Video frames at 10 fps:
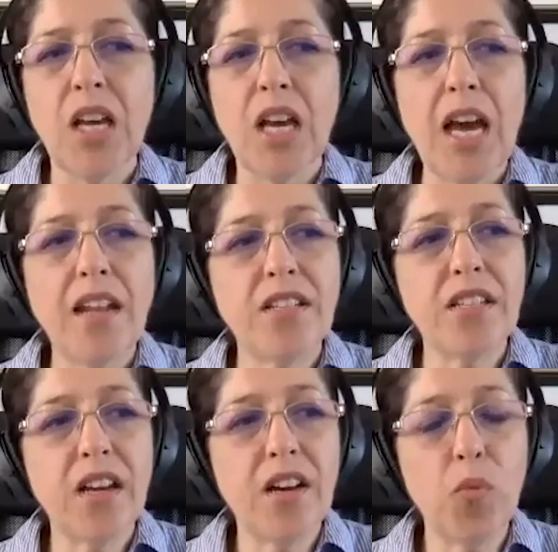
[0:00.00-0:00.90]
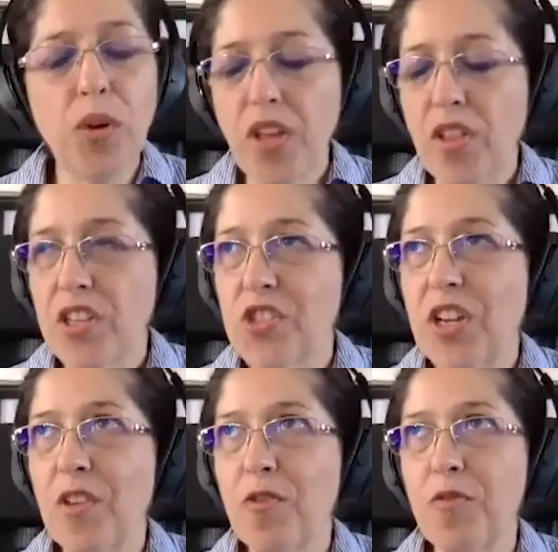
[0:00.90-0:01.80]
And one of the other things that
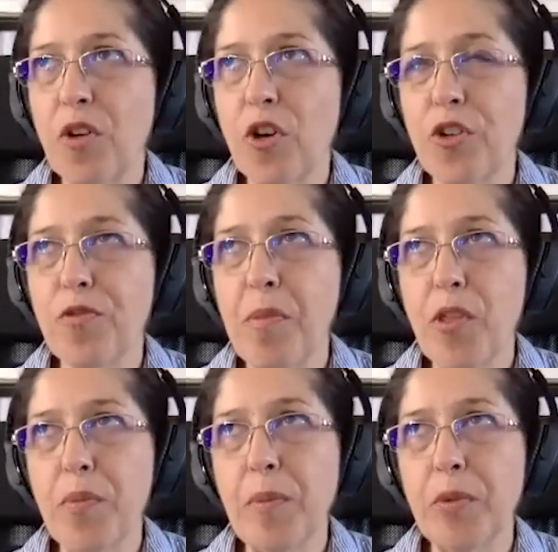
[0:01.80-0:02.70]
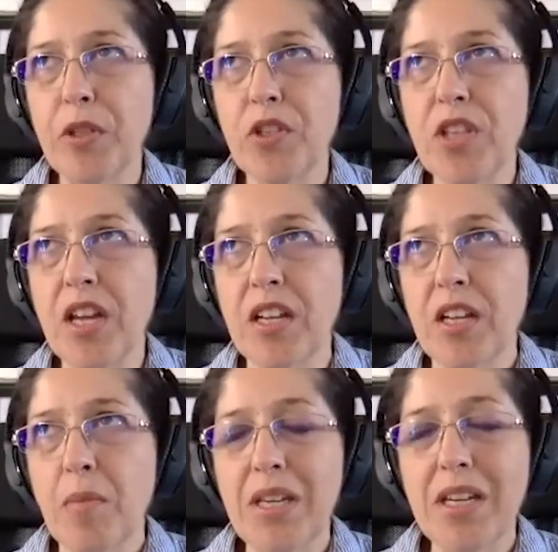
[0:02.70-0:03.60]
I've heard from other people is that
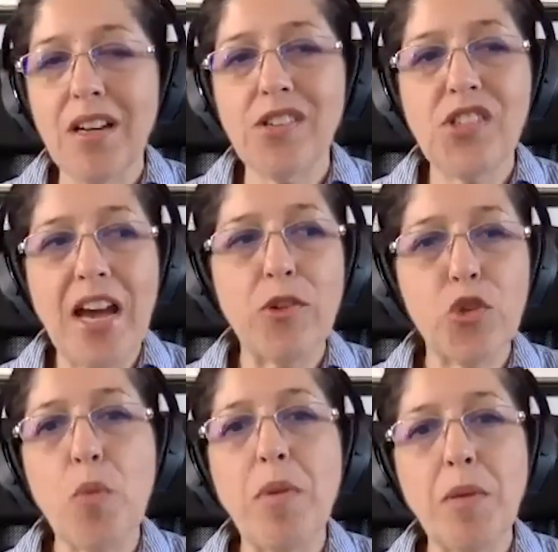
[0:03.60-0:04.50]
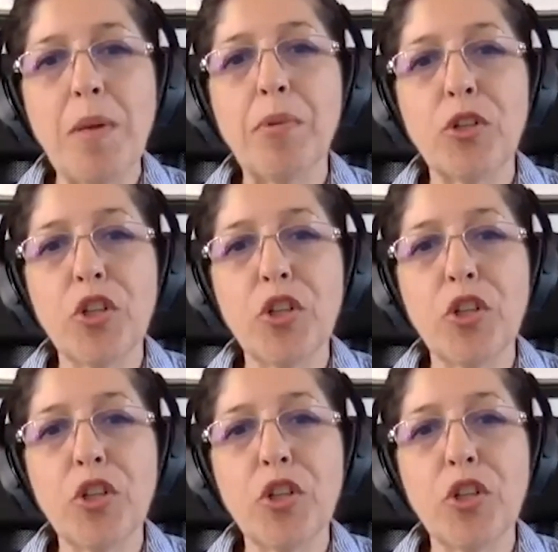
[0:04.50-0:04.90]
because now so many people are